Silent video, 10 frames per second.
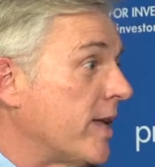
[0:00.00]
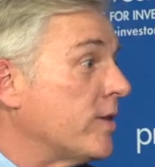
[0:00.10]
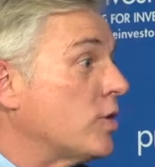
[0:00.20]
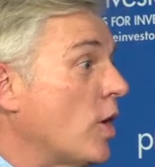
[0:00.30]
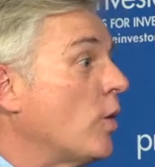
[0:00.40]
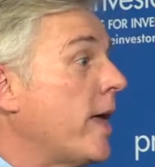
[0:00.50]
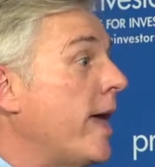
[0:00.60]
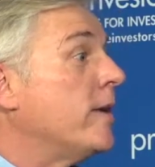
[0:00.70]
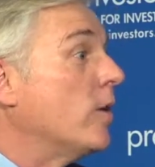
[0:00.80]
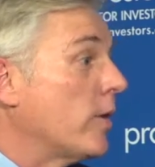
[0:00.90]
and that's your own
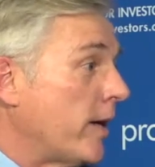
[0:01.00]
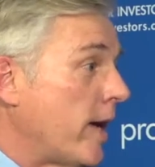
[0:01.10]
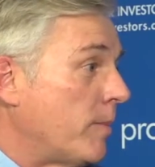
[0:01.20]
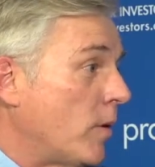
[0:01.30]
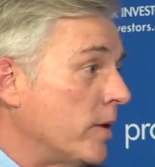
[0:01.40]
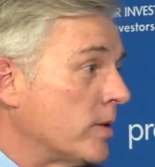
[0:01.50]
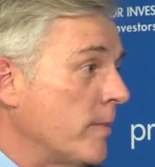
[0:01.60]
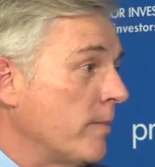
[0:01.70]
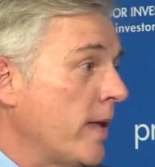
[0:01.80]
endocannabinoids.